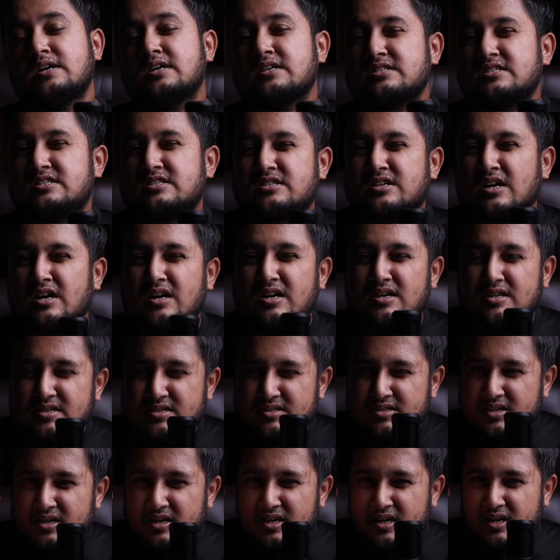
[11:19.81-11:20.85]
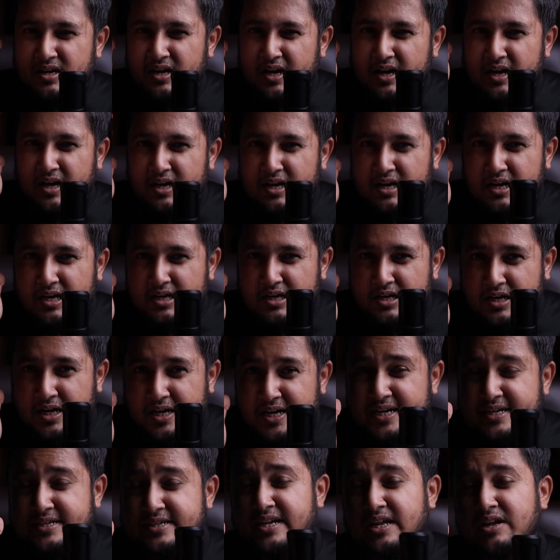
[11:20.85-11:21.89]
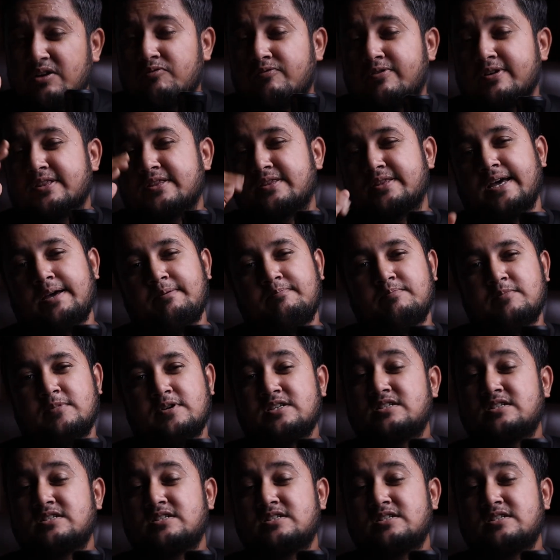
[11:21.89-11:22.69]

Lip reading: Start connecting with them.